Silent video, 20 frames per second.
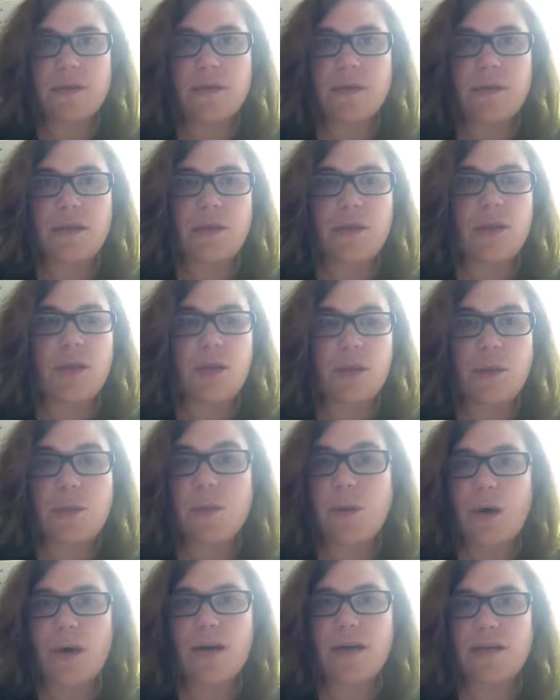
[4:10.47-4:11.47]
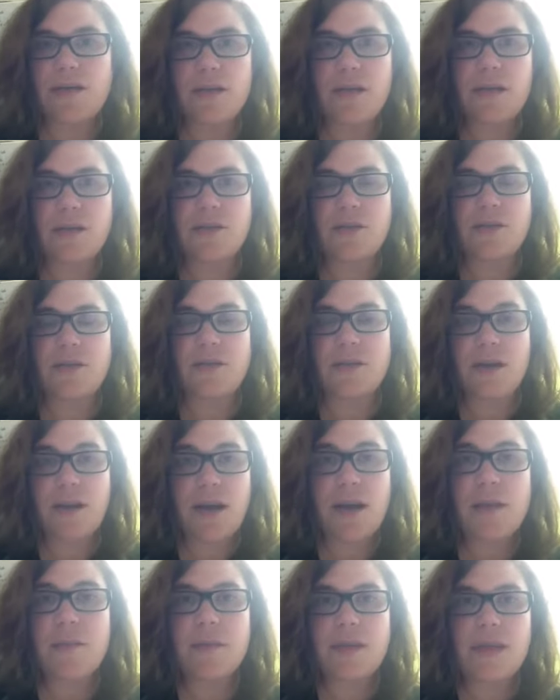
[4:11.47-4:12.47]
you are intelligent and
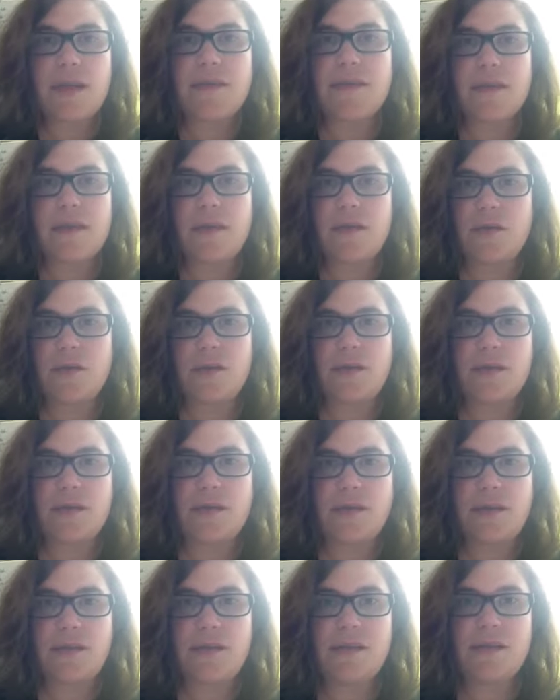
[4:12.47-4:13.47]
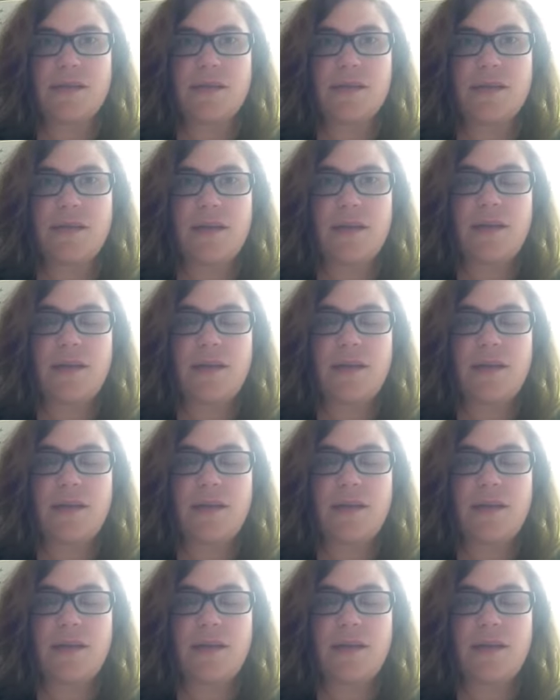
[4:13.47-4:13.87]
I believe that you can do this.